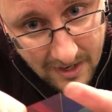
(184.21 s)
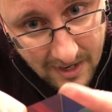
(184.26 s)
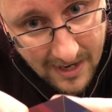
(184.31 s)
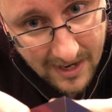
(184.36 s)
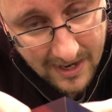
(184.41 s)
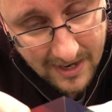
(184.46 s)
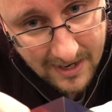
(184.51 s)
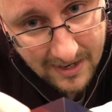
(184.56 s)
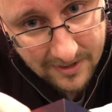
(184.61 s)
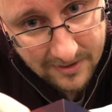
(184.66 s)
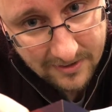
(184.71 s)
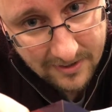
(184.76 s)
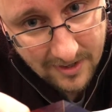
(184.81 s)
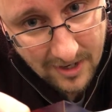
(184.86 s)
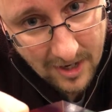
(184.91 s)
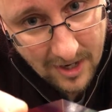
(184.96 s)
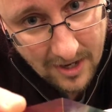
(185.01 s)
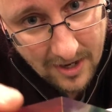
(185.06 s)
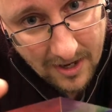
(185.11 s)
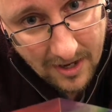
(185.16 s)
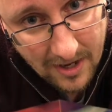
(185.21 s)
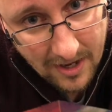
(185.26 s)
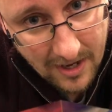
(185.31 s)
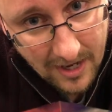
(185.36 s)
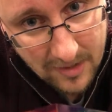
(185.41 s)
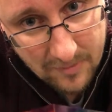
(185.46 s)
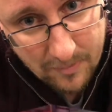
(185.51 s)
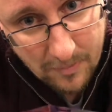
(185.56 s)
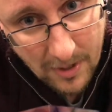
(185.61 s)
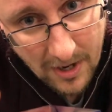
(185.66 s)
And
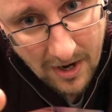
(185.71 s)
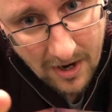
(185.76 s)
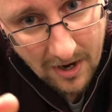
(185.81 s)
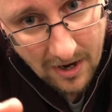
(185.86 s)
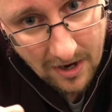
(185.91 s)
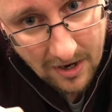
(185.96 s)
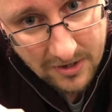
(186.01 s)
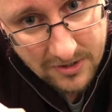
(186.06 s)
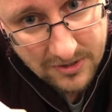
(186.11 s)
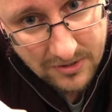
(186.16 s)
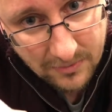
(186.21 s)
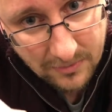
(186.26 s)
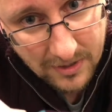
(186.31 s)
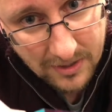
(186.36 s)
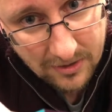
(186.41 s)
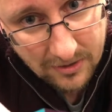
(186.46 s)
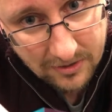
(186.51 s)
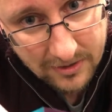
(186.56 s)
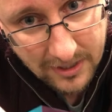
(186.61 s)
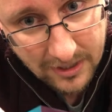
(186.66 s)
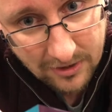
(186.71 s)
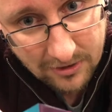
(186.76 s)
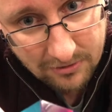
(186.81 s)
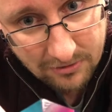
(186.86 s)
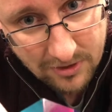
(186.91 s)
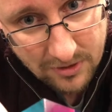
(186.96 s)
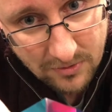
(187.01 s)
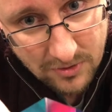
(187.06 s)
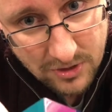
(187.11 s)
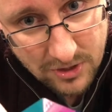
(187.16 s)
in part, we're looking
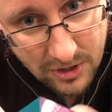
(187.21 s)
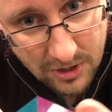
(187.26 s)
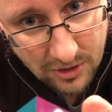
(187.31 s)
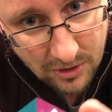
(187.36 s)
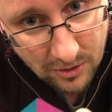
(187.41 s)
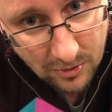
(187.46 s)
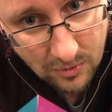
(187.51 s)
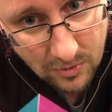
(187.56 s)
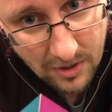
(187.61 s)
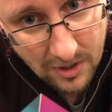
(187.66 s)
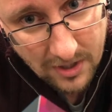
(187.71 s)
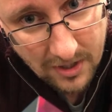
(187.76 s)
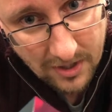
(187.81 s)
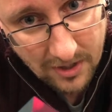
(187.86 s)
through 2,